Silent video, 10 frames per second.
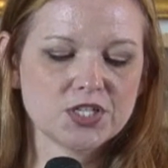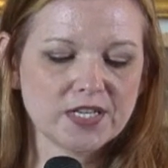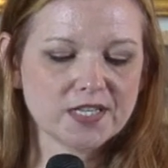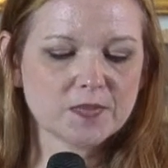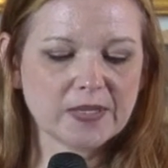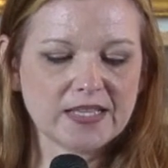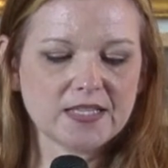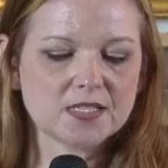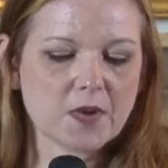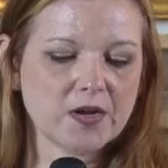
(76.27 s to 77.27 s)
She
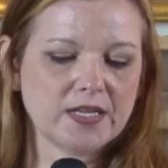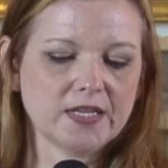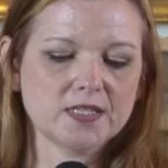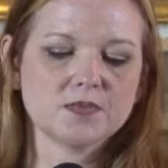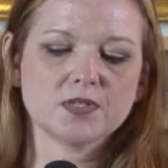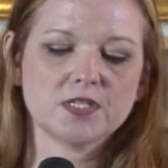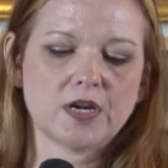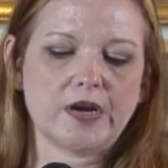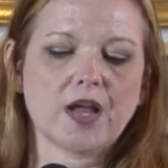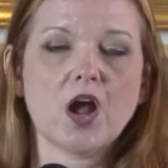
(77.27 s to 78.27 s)
explained that Smart Kids was
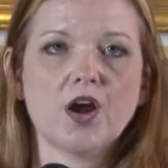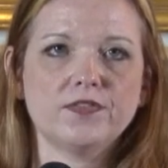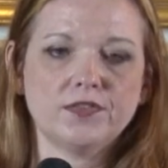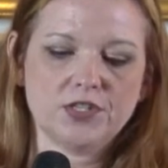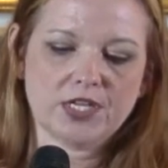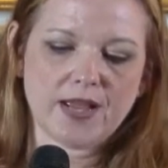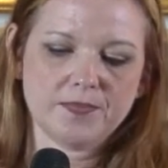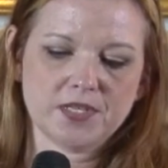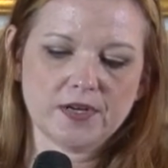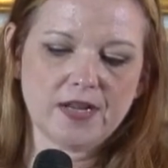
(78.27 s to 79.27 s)
starting a Hartford
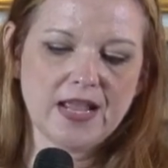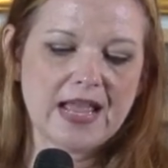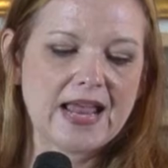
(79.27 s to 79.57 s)
chapter